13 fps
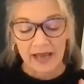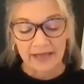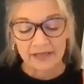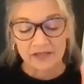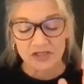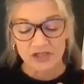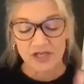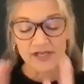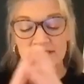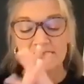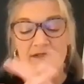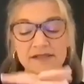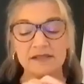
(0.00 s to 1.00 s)
I
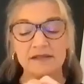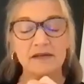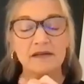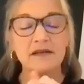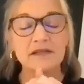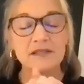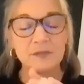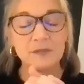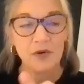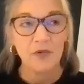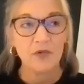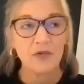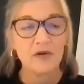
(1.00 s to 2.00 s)
just
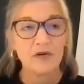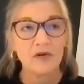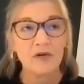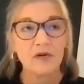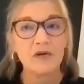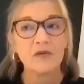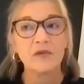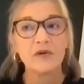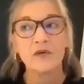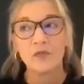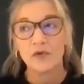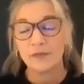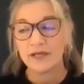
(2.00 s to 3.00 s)
spoke
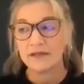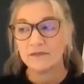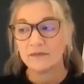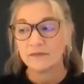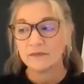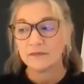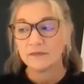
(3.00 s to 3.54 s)
with a woman